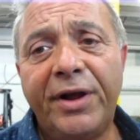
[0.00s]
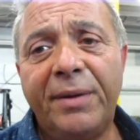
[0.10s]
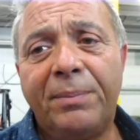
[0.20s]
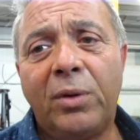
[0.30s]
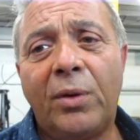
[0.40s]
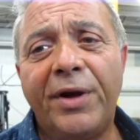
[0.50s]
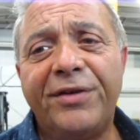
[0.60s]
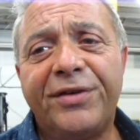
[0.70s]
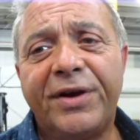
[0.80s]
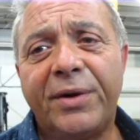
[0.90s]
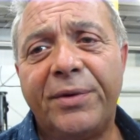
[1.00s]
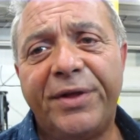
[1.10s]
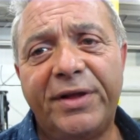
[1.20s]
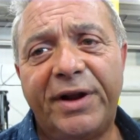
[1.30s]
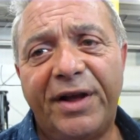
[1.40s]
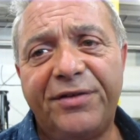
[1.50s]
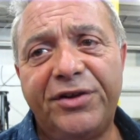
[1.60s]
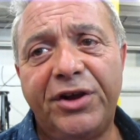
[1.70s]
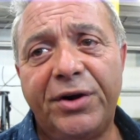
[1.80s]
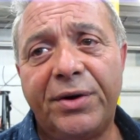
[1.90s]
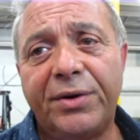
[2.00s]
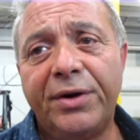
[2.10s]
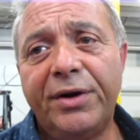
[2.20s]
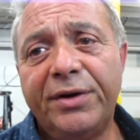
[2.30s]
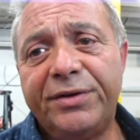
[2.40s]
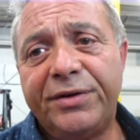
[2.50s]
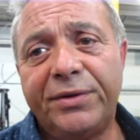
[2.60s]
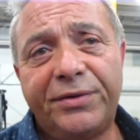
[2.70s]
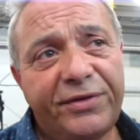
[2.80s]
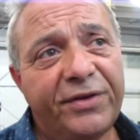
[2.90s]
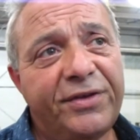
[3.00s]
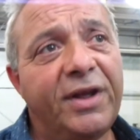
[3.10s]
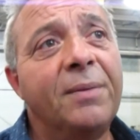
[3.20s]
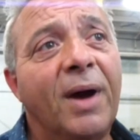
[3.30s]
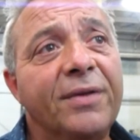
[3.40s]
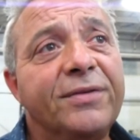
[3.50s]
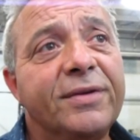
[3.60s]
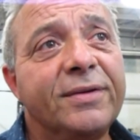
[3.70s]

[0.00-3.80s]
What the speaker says: employees here within the next year to 16 months.